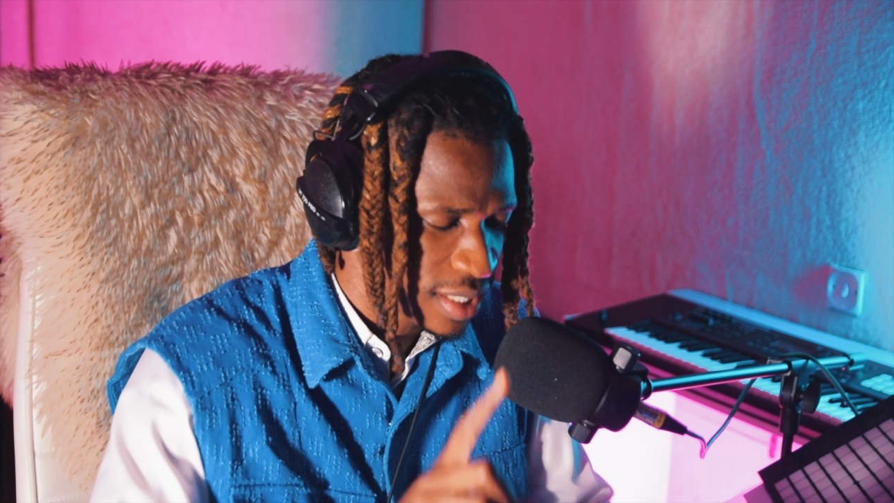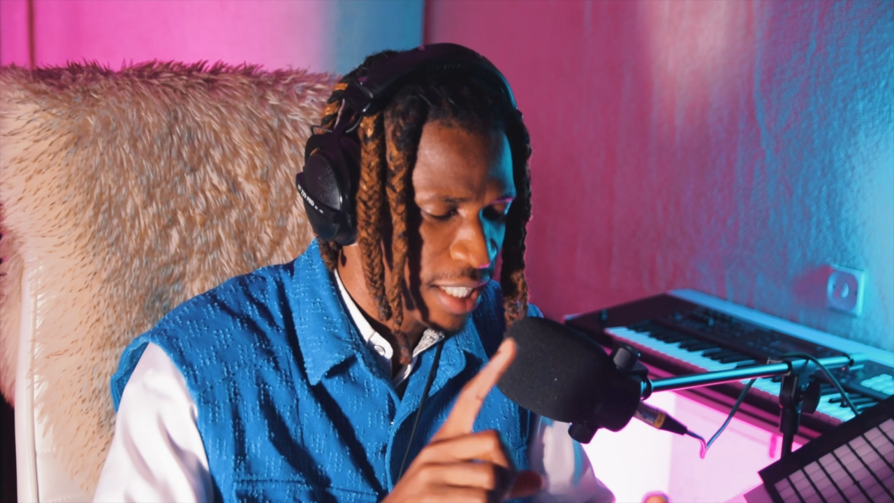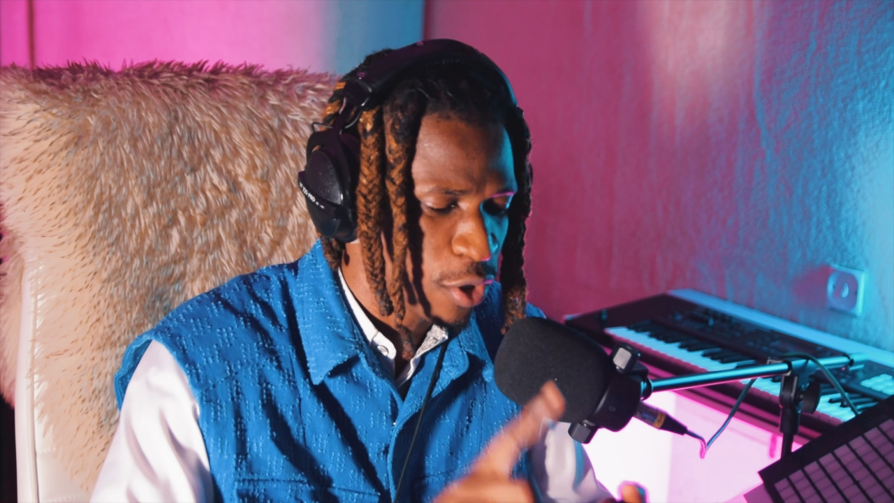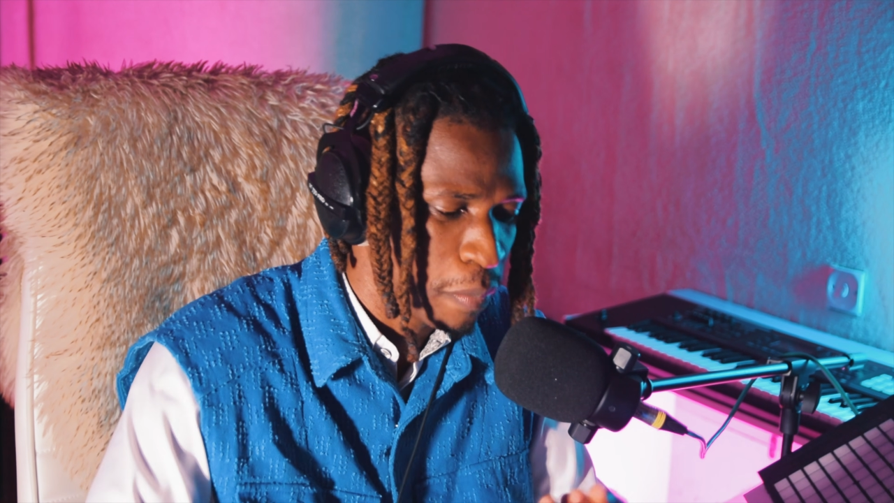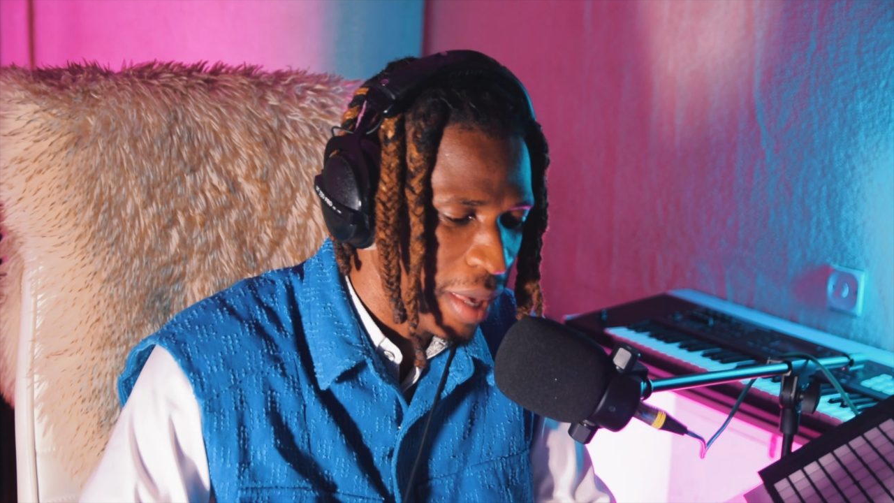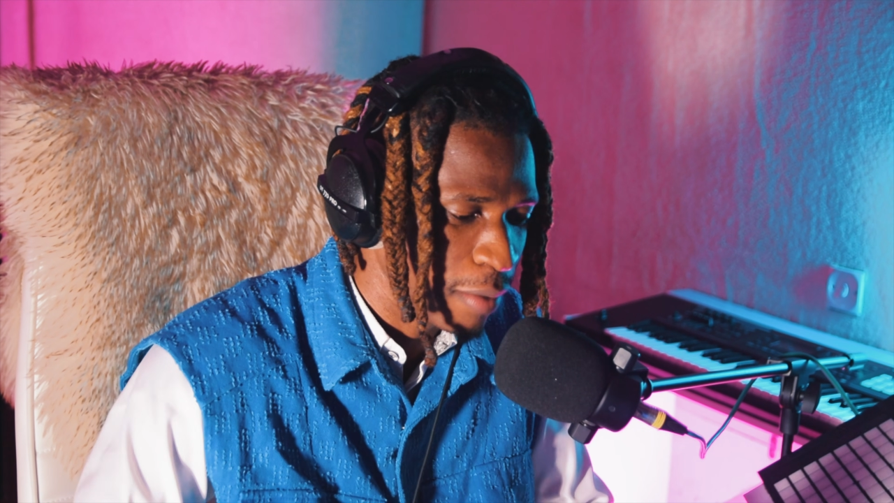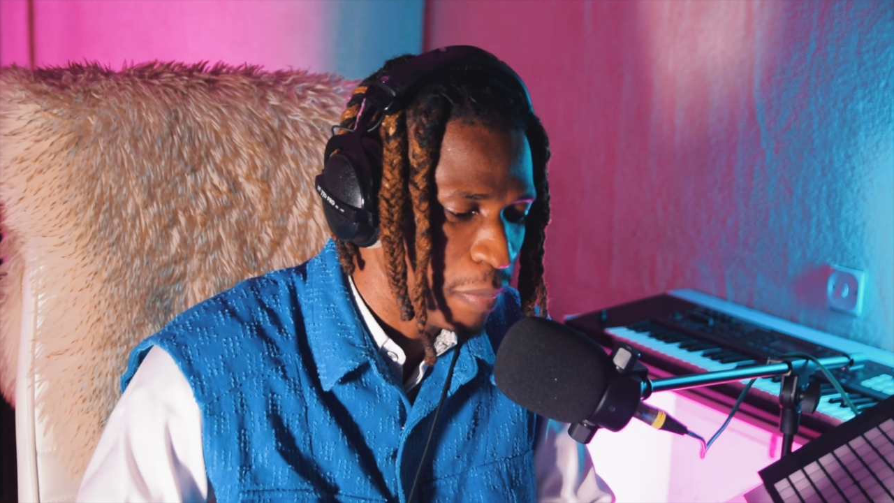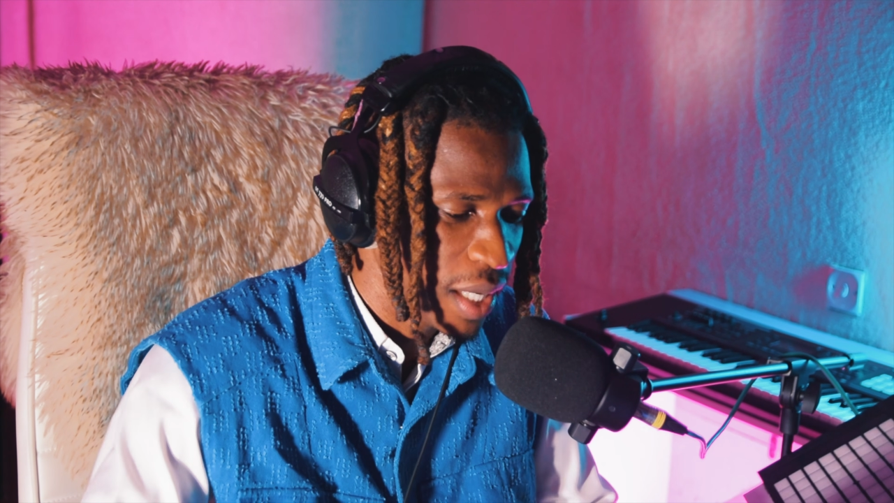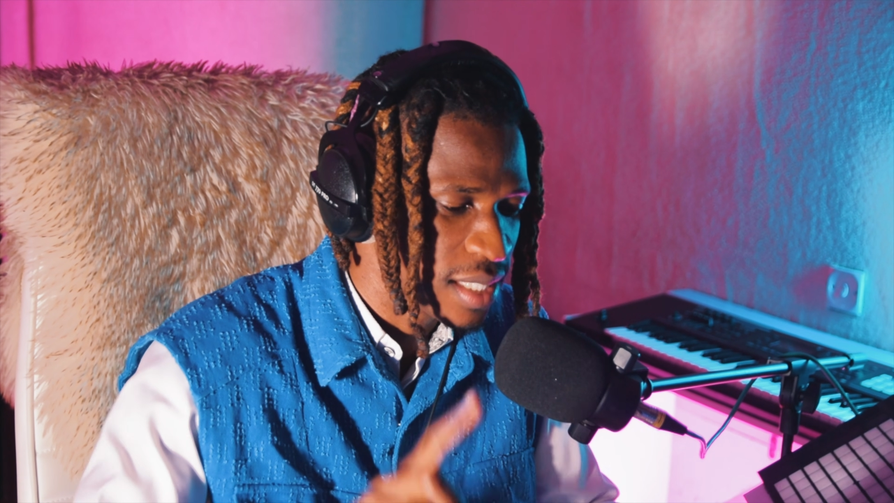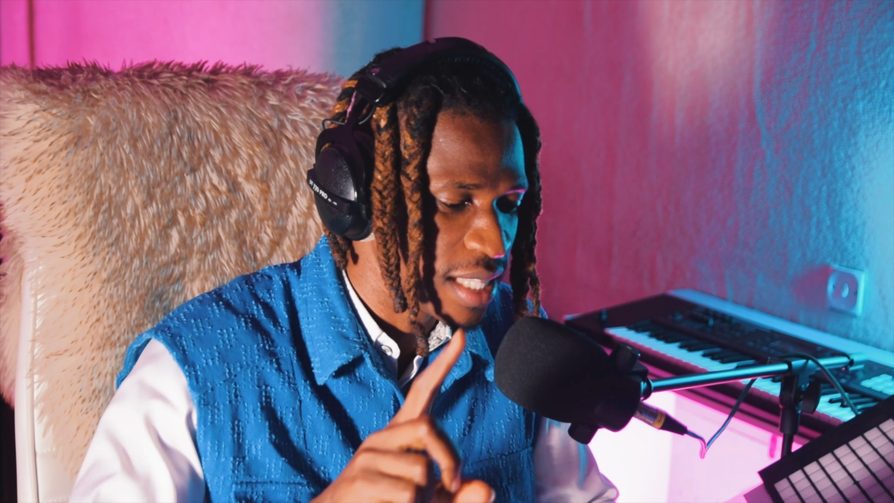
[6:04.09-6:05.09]
They don't make
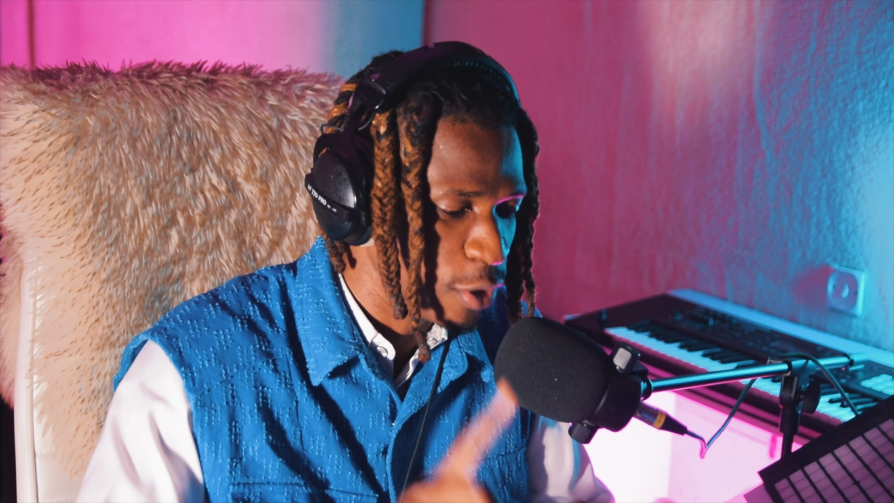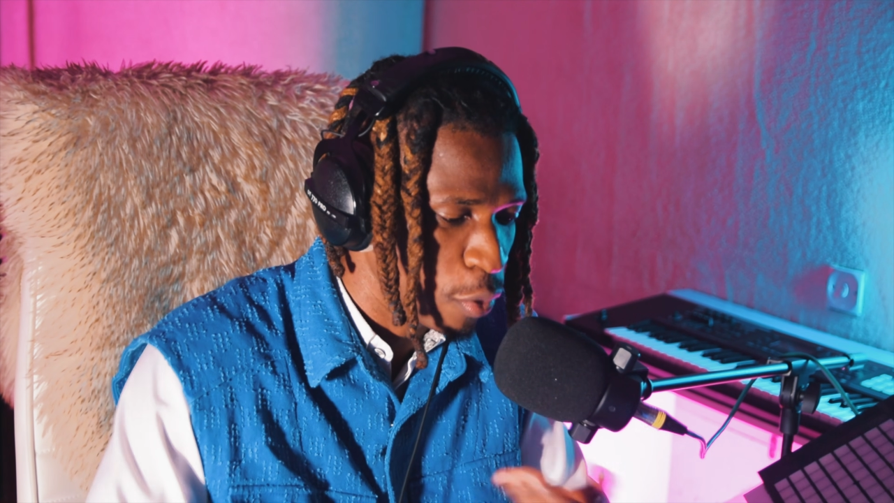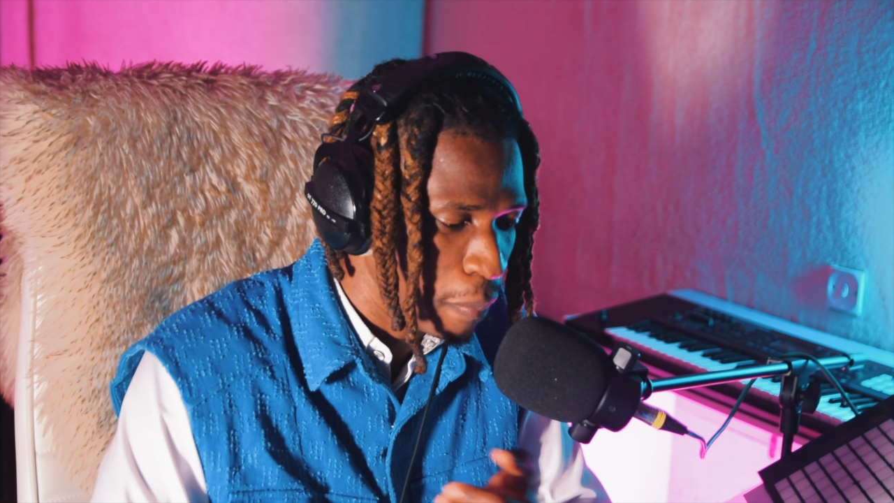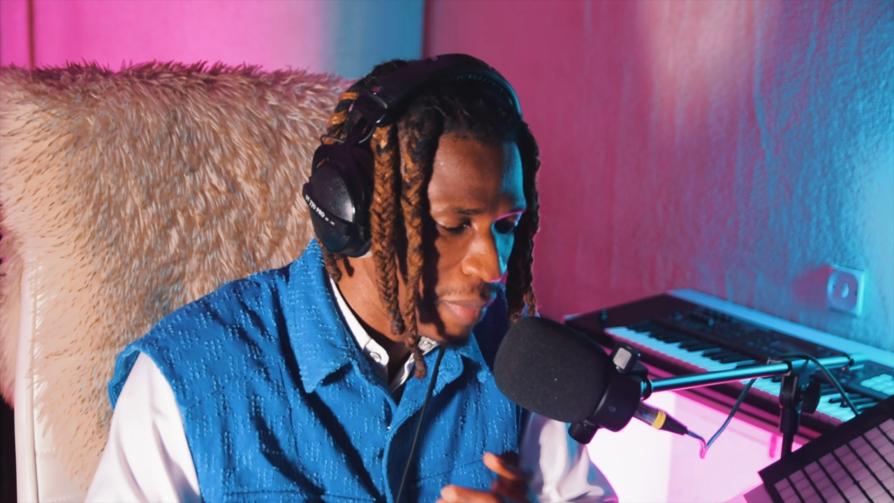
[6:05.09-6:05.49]
beats, they don't